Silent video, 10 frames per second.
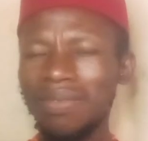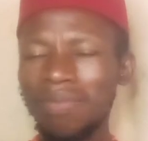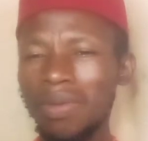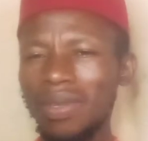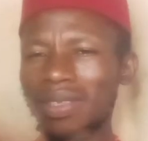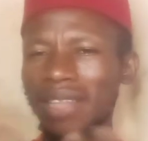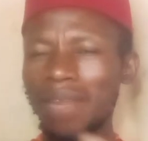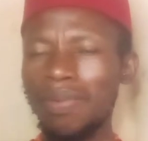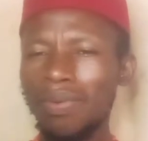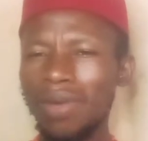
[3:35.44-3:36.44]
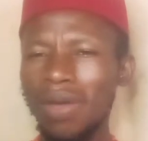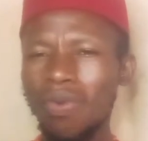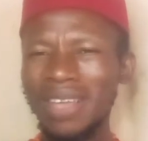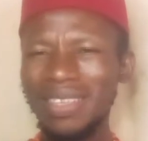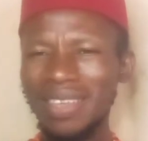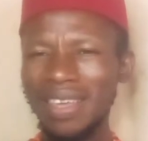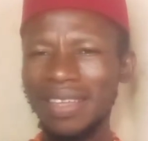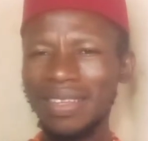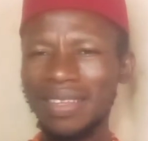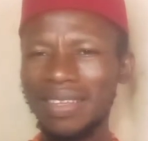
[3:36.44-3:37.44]
maybe 3 people in 1 year,
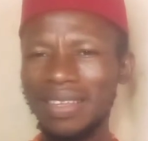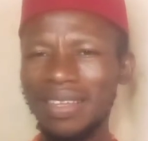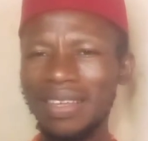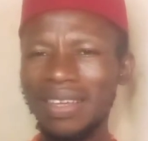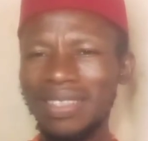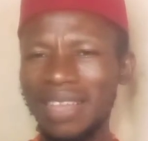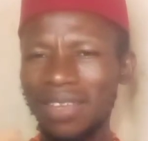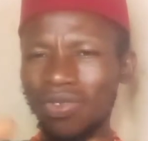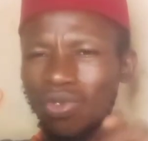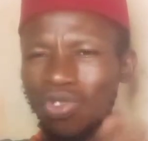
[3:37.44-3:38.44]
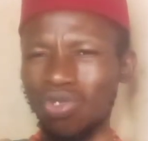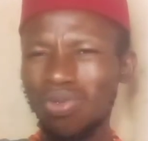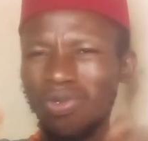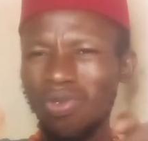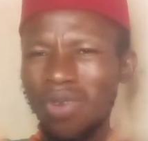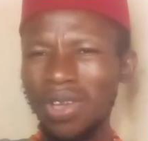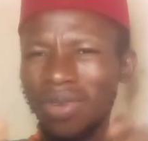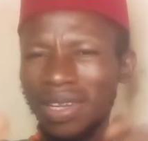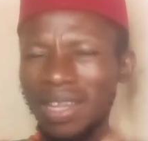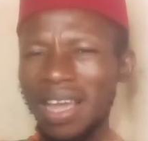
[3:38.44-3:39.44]
there's UChU going
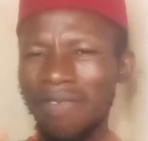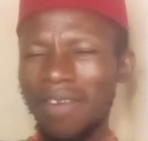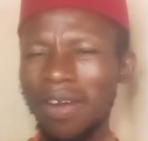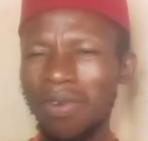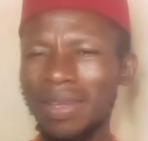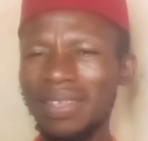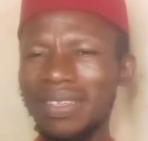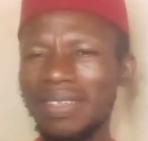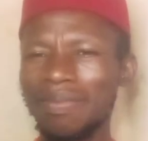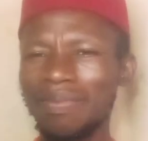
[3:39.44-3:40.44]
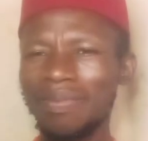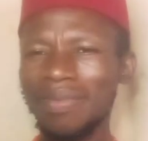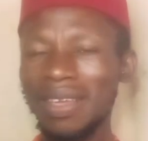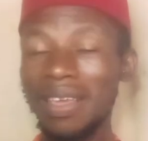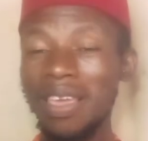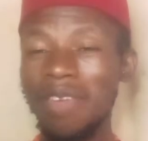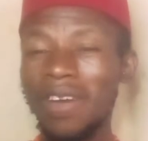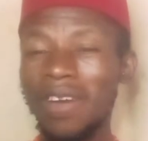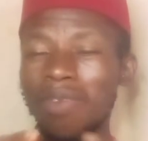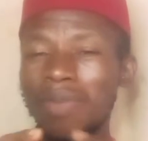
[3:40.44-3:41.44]
on in that environment.
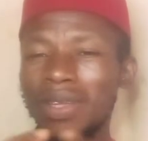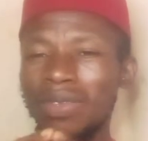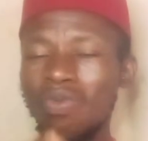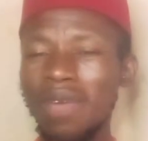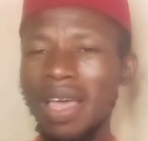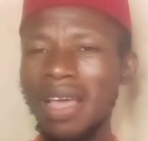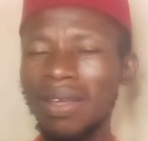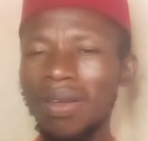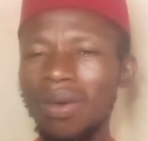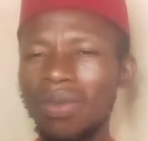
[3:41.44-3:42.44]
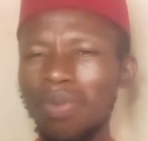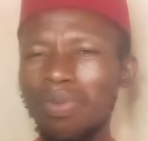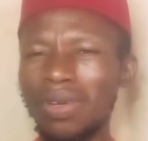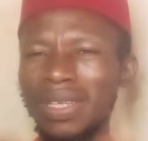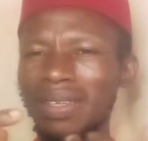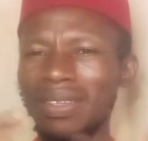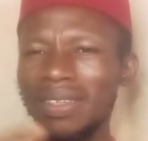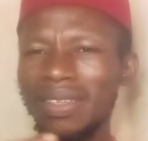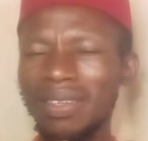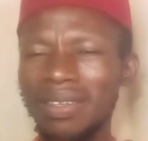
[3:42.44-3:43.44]
Environment where nobody
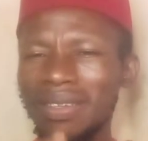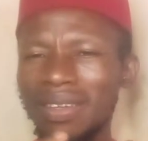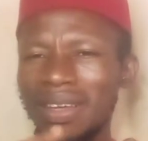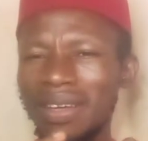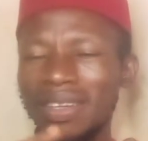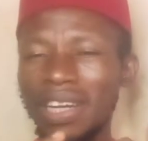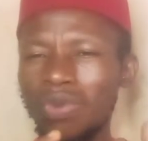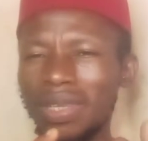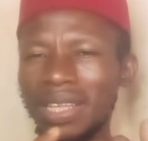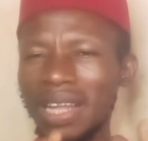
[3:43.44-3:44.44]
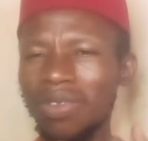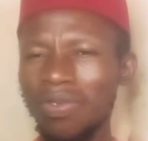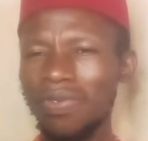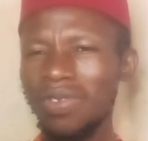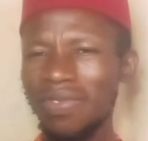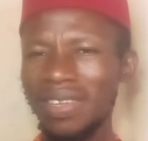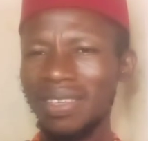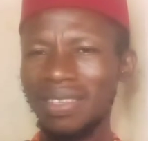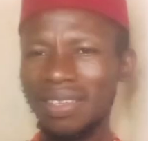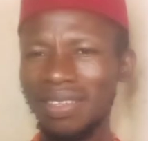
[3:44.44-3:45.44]
graduated out of
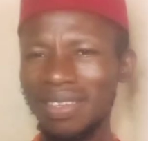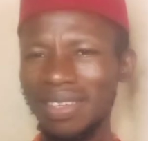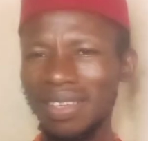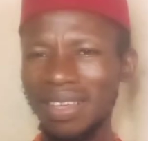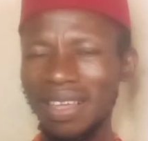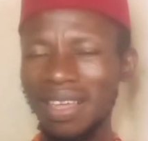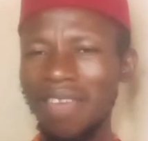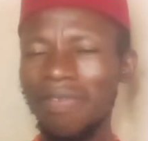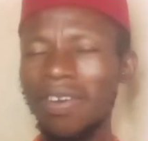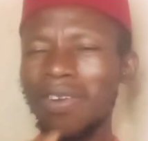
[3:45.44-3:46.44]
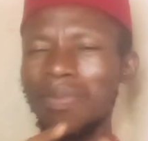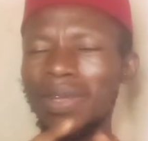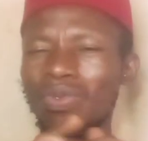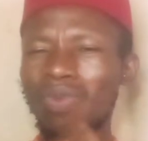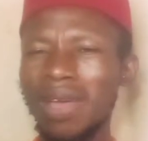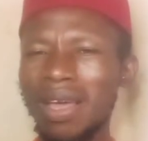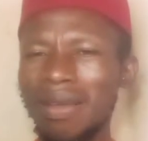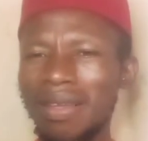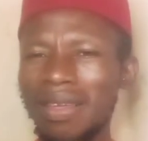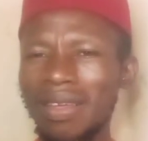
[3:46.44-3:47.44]
university. Environment
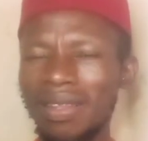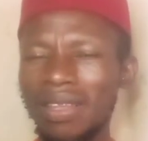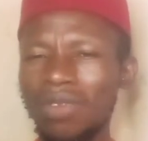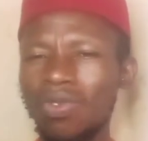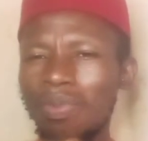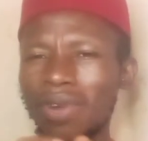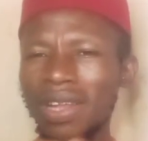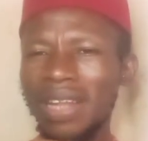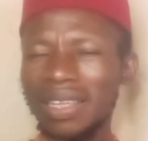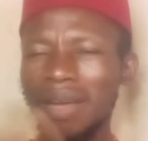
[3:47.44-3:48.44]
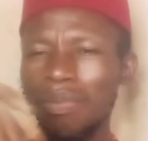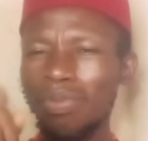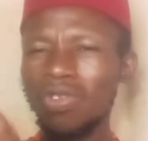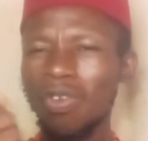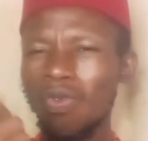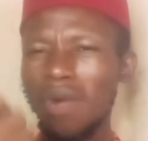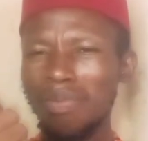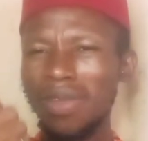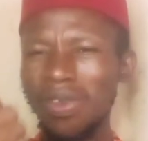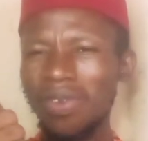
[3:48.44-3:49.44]
where there's nobody that can boast of
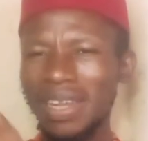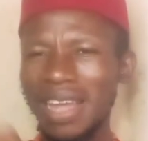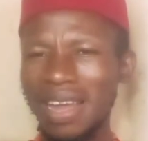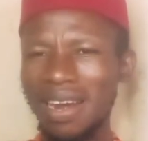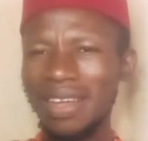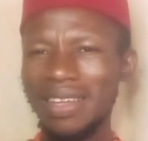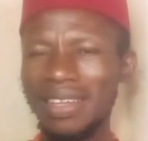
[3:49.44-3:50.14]
1 million naira.